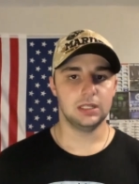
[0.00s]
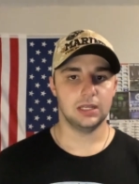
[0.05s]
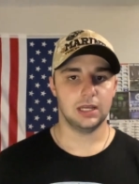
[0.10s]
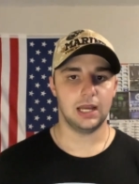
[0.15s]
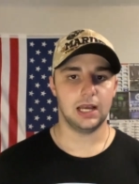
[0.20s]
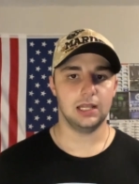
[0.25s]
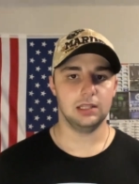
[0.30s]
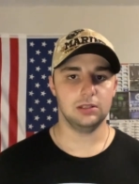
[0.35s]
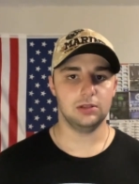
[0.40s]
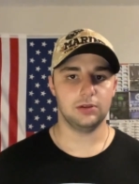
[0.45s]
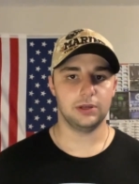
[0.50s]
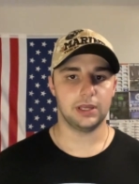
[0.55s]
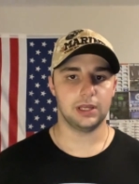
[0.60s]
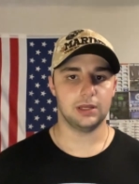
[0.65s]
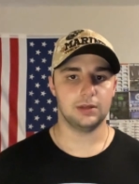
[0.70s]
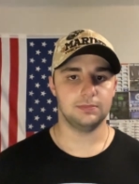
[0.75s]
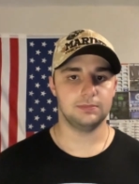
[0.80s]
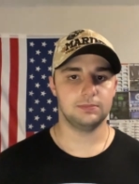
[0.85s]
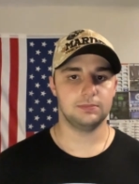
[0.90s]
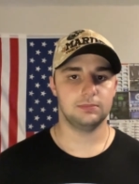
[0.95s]

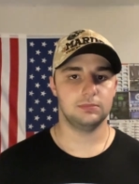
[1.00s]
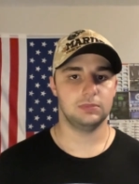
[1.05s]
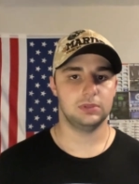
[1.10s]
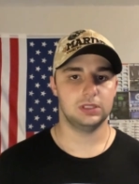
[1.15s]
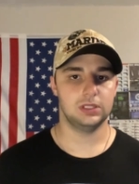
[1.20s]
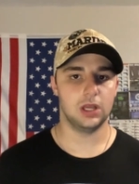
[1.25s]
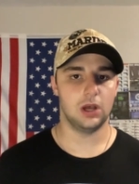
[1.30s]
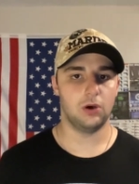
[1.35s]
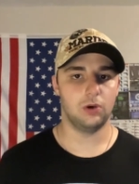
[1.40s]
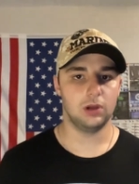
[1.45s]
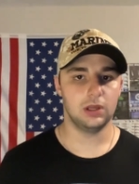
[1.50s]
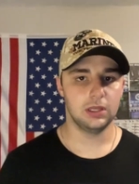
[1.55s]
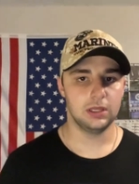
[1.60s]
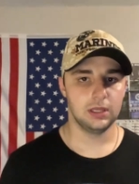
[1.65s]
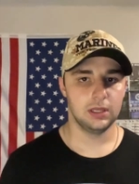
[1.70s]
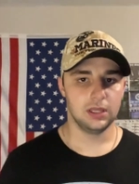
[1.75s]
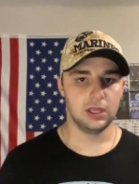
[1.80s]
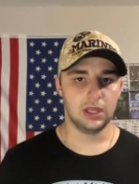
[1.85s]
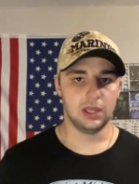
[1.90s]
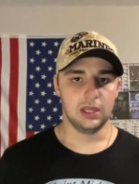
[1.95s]
Hallelujah. So,
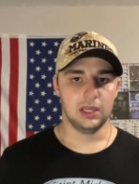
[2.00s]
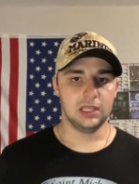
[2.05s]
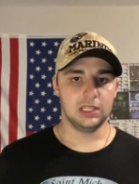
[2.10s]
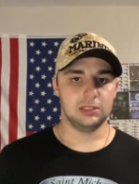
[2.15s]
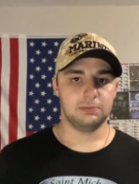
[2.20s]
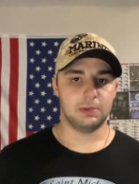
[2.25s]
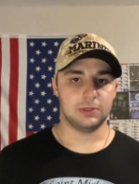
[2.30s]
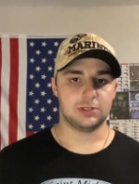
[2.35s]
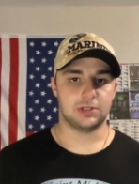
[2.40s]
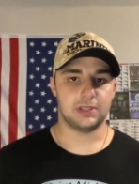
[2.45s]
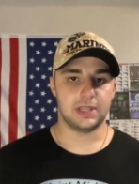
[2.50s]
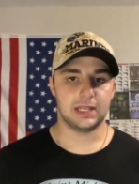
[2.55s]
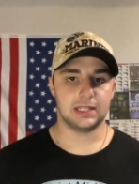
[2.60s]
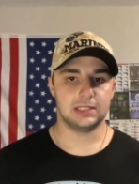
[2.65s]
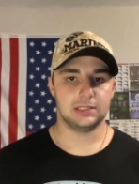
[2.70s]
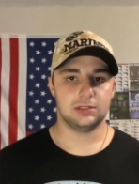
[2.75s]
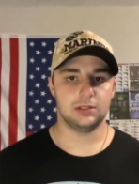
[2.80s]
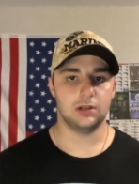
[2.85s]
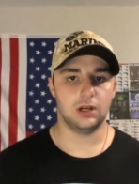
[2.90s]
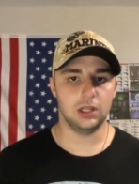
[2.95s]
special
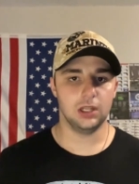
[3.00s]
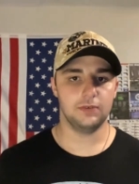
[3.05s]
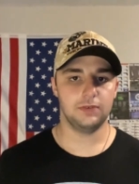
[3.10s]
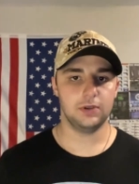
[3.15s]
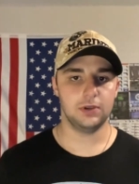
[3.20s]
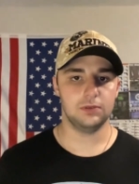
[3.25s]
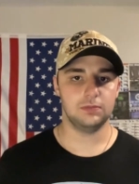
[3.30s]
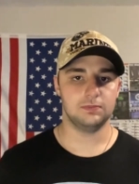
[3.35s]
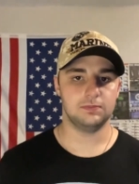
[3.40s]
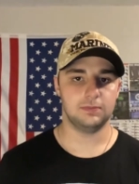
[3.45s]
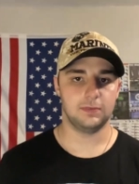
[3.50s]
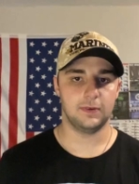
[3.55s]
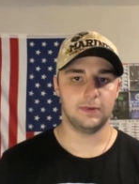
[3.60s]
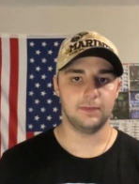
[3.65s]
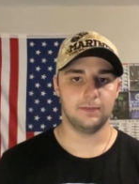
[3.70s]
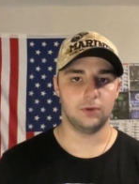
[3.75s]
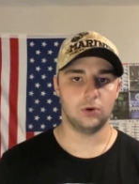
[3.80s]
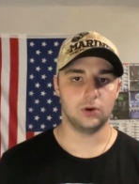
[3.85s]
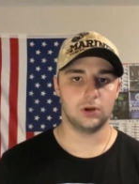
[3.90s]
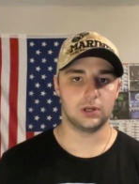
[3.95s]
thanks to all of you
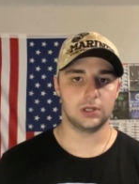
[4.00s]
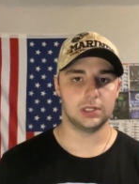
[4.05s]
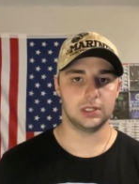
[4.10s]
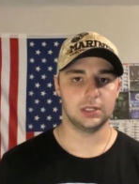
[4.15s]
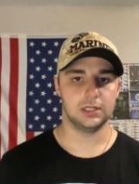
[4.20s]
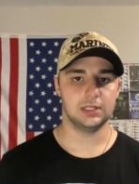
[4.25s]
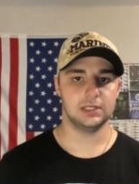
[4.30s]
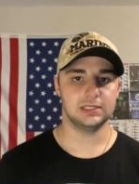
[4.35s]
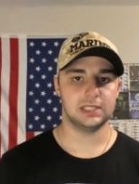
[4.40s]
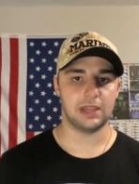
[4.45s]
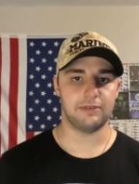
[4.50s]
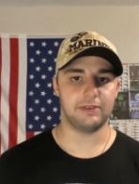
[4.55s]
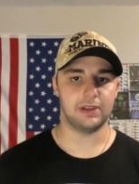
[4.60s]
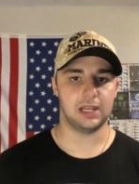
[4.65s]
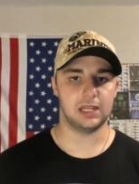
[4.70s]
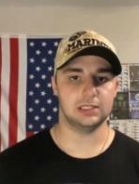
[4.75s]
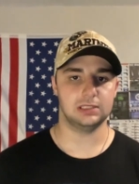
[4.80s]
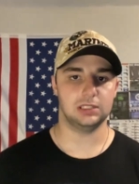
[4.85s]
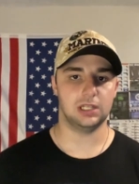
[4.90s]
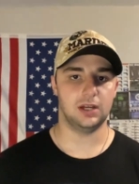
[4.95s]
for saving
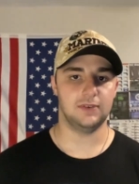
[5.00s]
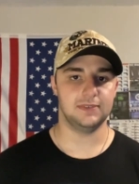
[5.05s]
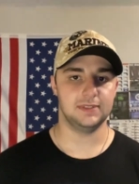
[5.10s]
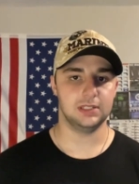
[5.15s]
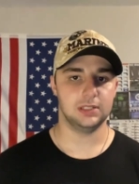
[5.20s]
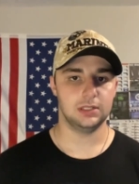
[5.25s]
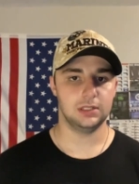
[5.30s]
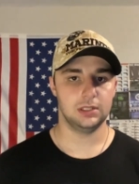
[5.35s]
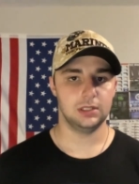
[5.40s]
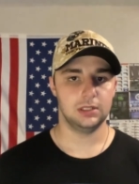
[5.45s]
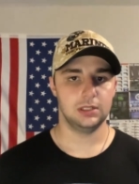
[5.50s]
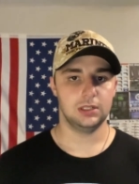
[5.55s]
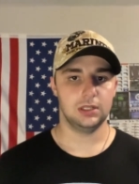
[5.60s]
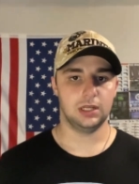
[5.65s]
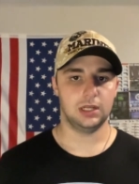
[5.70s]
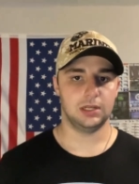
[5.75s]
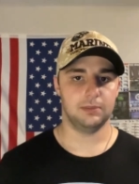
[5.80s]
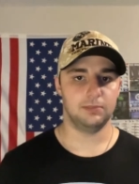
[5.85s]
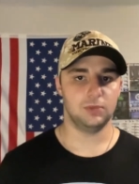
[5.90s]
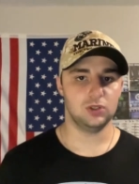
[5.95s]
Airsoft
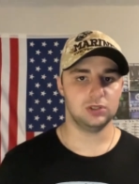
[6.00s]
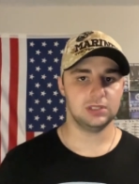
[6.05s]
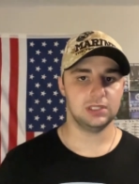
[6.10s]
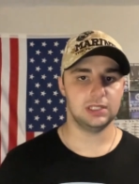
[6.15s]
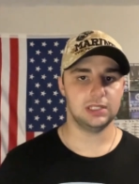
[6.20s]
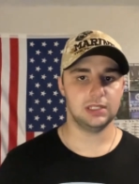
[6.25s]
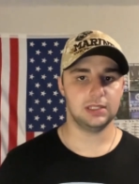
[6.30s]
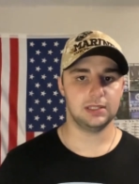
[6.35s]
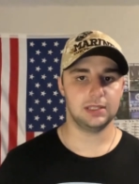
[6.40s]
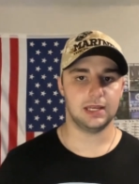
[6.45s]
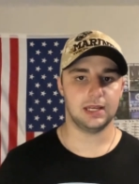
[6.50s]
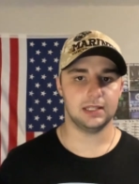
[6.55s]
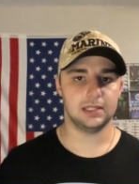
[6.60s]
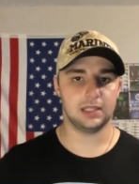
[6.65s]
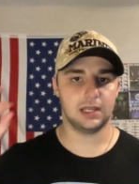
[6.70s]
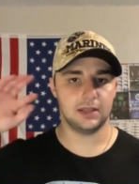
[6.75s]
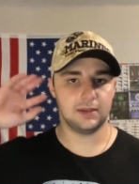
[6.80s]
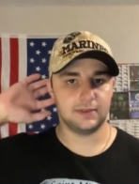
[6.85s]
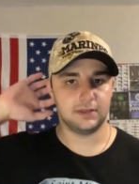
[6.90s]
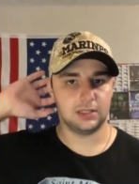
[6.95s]
and mostly that
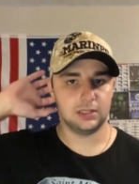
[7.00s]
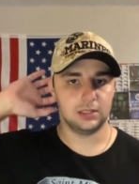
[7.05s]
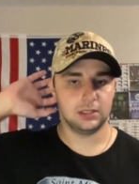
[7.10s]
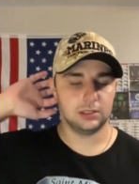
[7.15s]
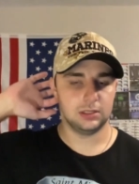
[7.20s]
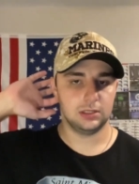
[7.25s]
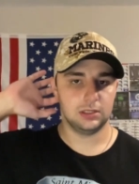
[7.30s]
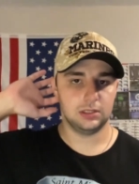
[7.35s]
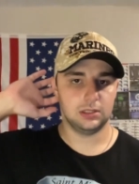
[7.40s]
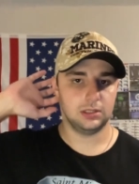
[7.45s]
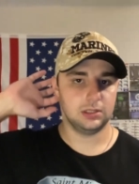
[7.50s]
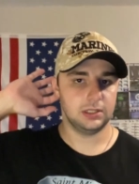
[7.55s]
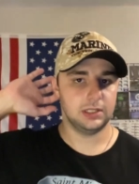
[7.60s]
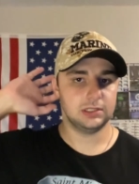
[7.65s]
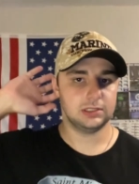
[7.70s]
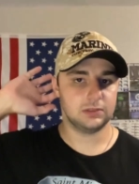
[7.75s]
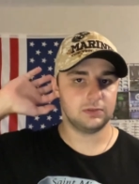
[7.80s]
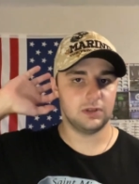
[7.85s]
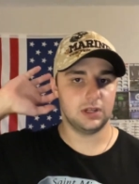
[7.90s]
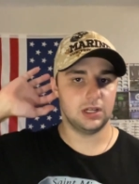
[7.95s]
I, on
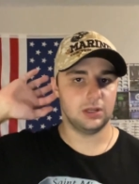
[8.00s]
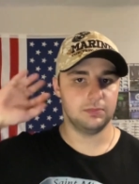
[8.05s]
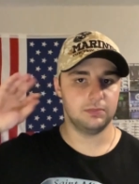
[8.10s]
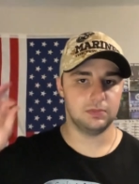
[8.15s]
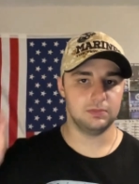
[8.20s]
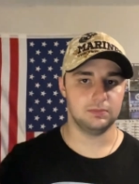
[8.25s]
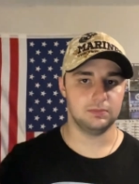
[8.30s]
Instagram,